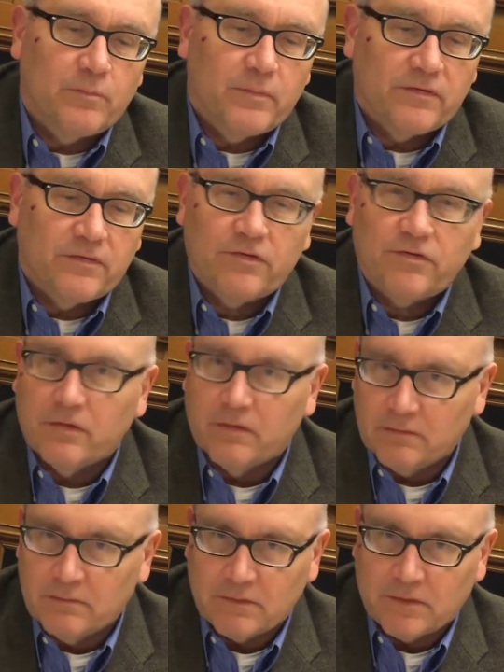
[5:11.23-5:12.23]

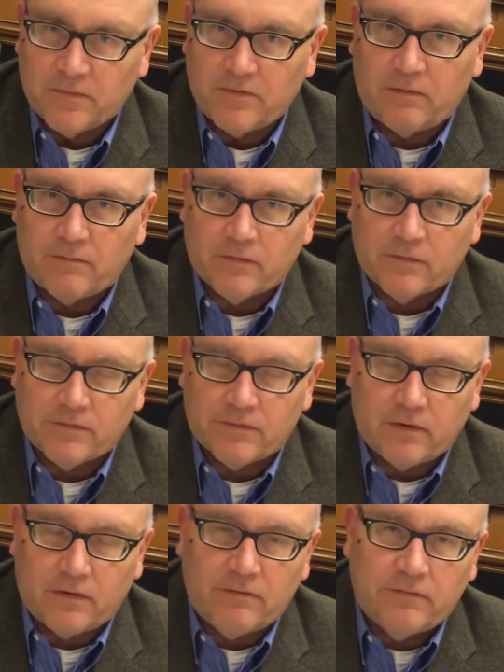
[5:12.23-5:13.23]
position himself or
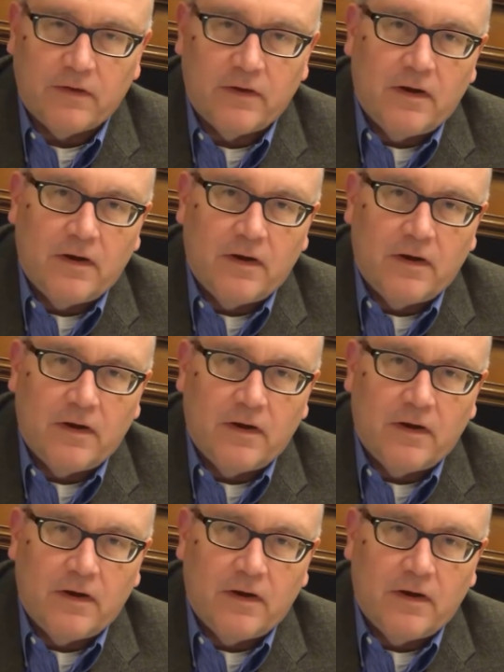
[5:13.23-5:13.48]
herself